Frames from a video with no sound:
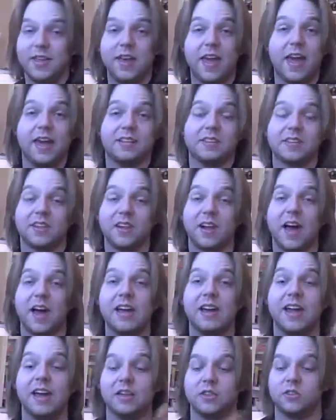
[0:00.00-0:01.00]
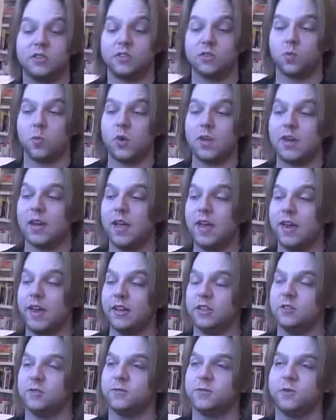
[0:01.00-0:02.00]
It's light, it's sweet,
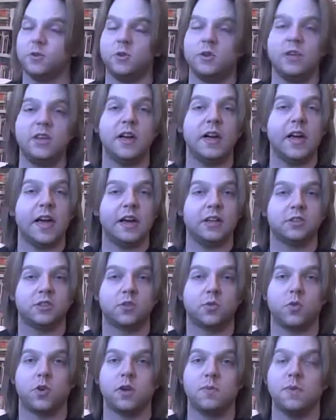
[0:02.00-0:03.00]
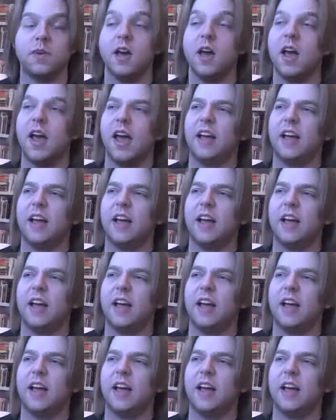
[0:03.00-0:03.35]
it's fruity, it's creamy.